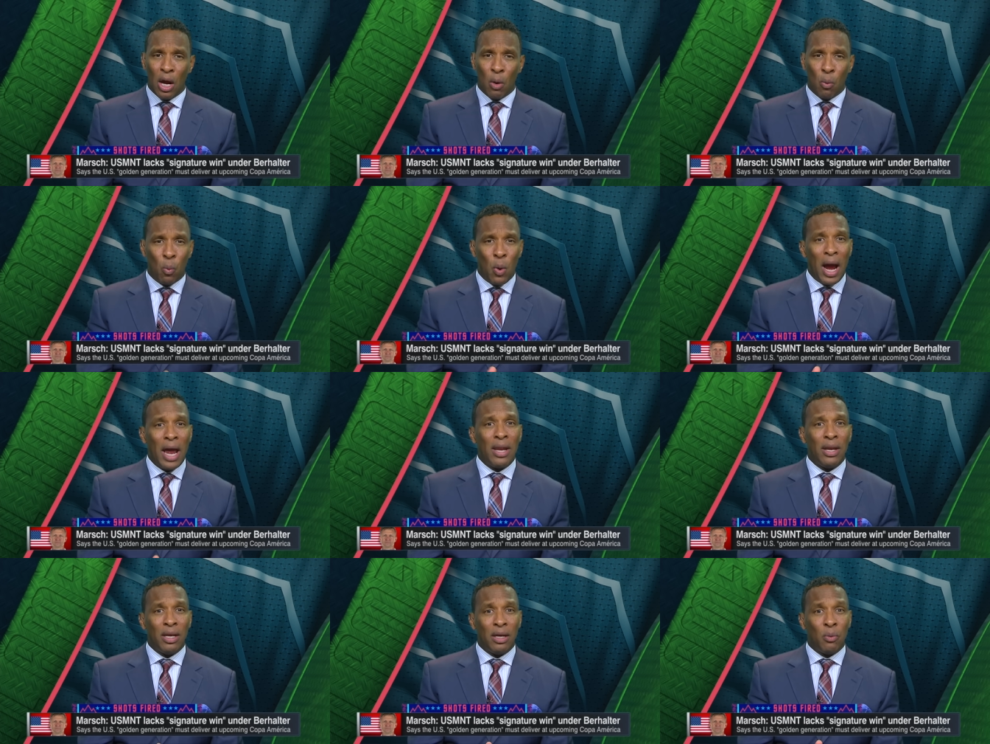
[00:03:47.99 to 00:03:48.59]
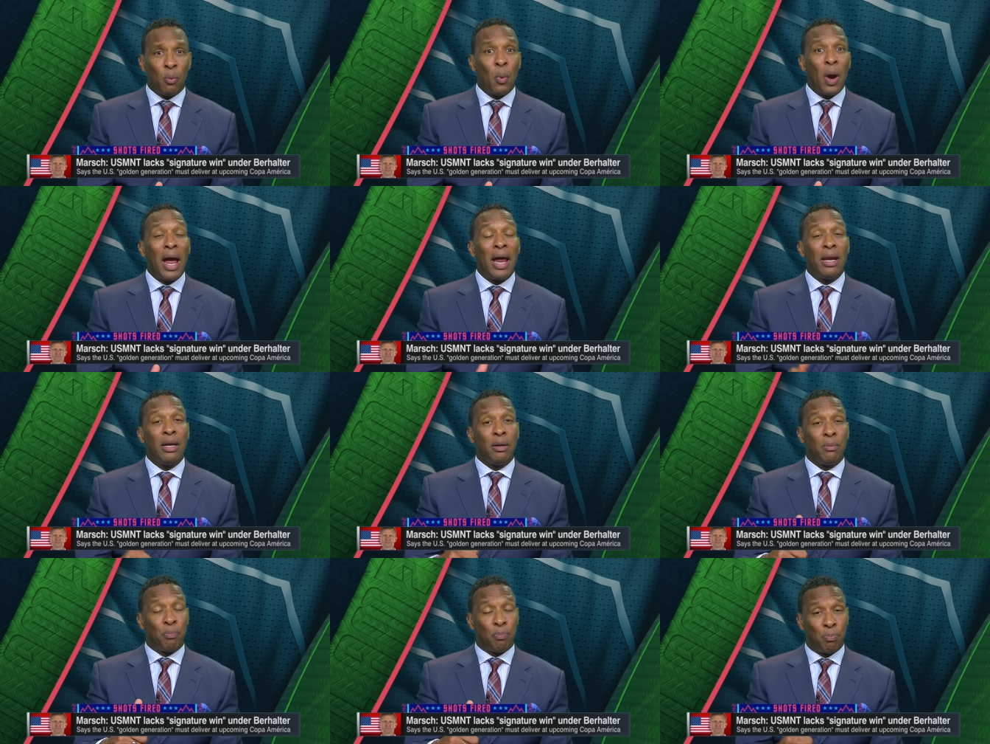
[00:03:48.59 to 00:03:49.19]
when
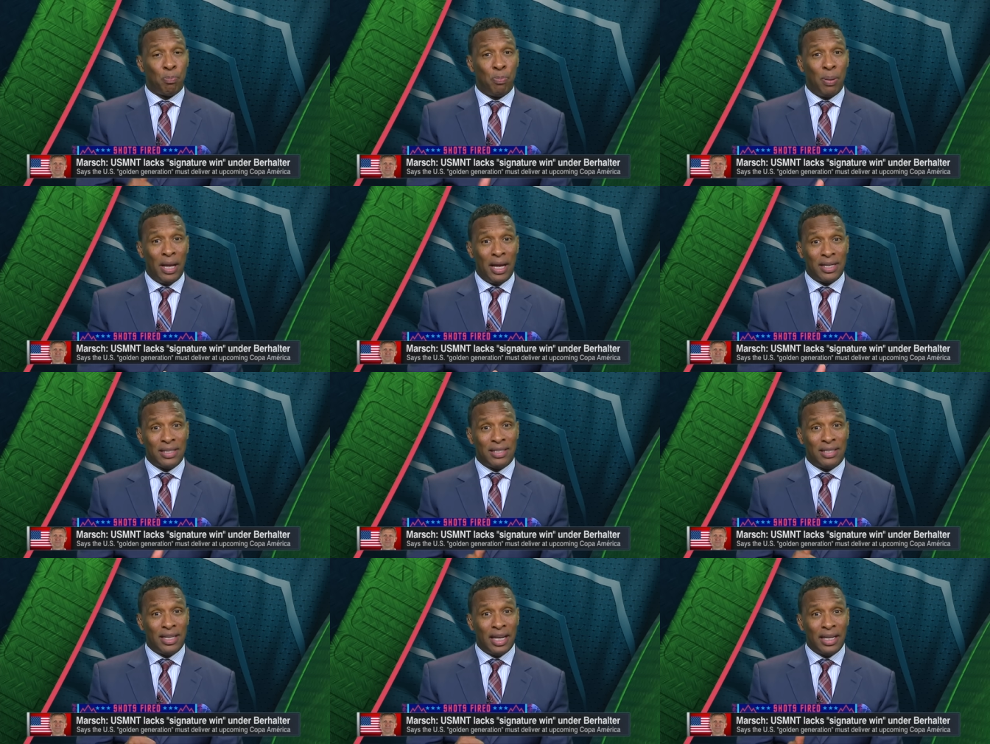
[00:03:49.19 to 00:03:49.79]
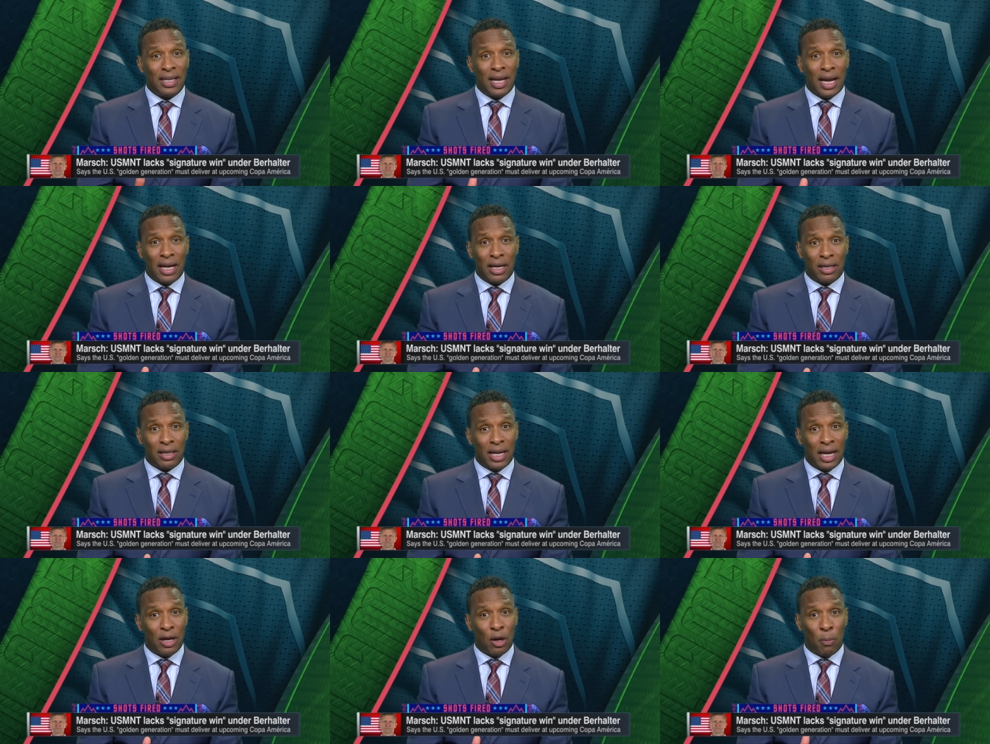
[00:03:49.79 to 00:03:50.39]
when players did
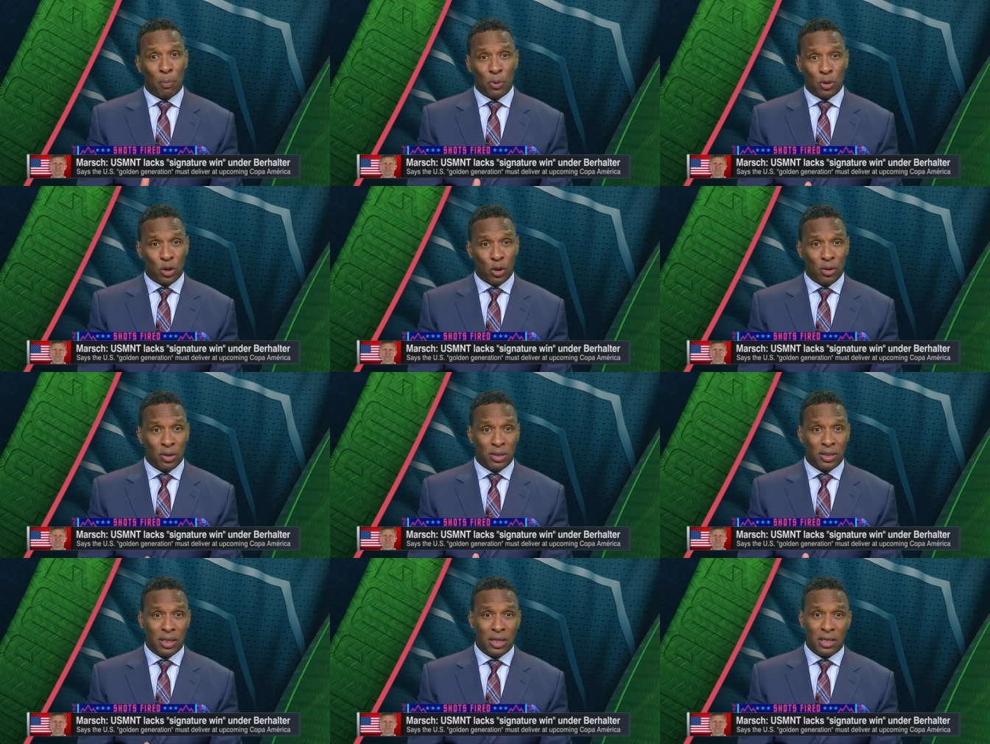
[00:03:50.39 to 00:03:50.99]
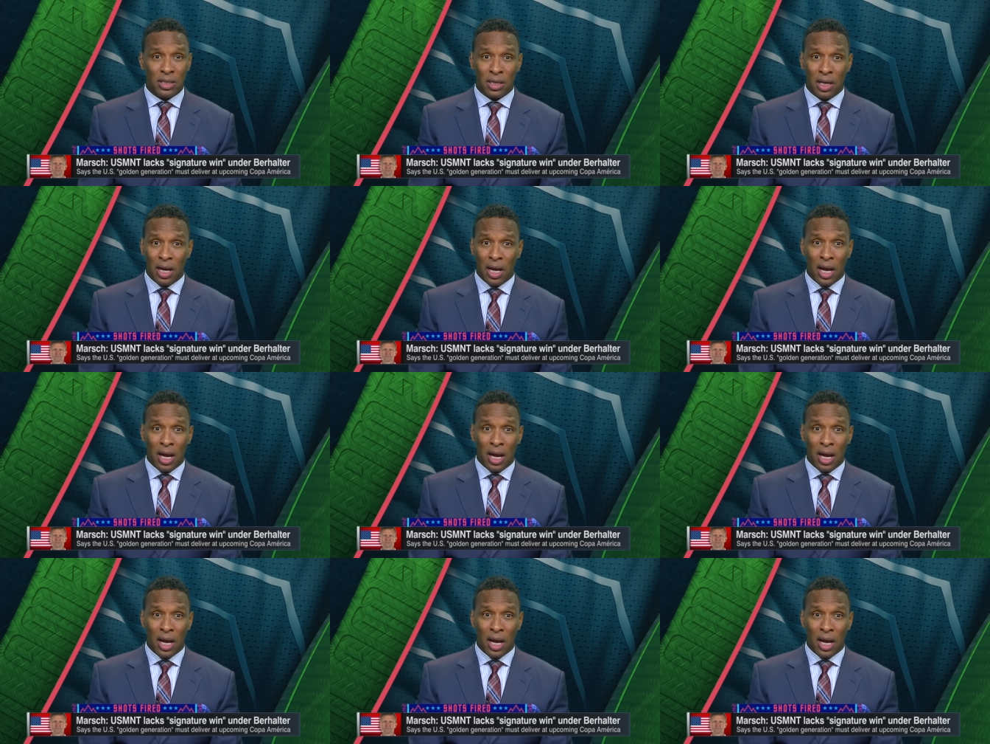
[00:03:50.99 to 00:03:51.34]
get get opportunities,